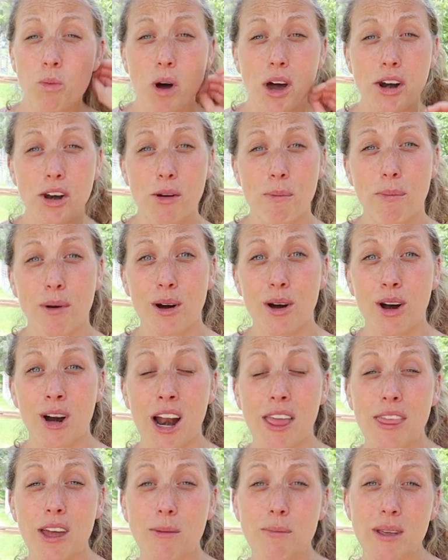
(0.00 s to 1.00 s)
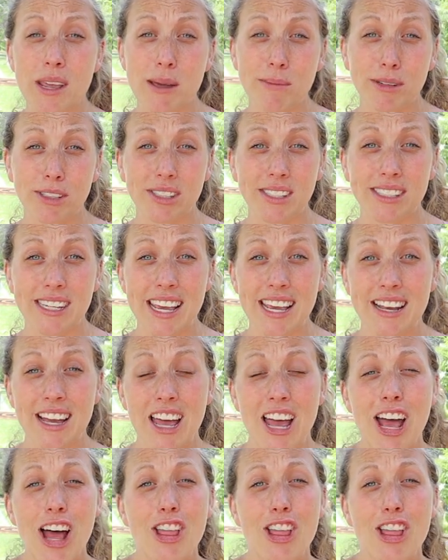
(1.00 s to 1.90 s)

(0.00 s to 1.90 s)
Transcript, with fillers: wanted a bird that'd be able to take